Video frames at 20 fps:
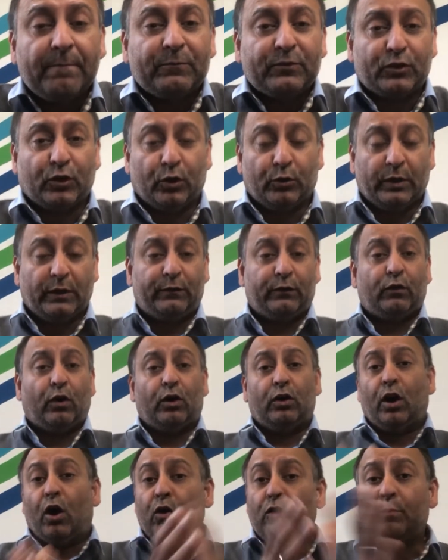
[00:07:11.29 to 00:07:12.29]
So if you've
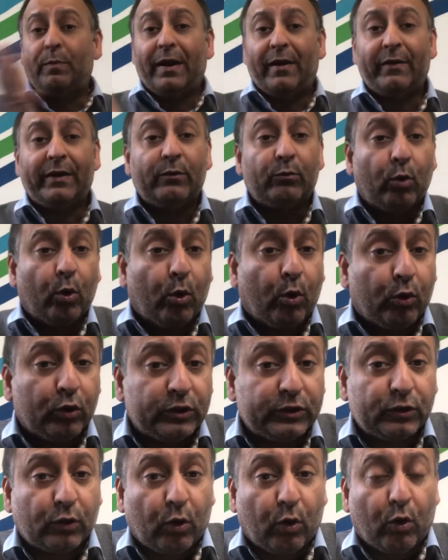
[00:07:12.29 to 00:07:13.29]
got load-bearing
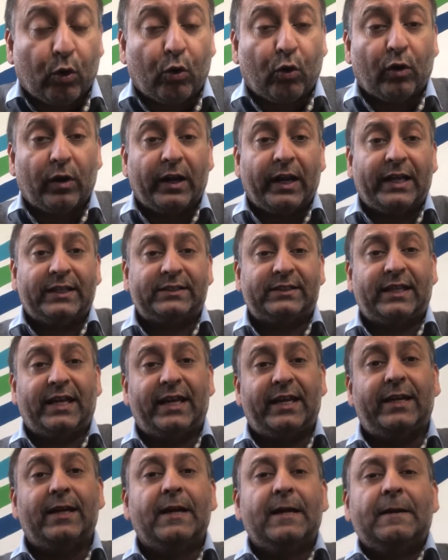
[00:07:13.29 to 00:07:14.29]
walls, or let's
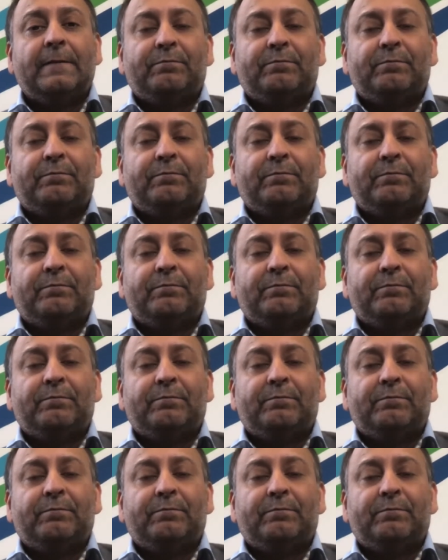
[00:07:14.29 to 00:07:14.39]
say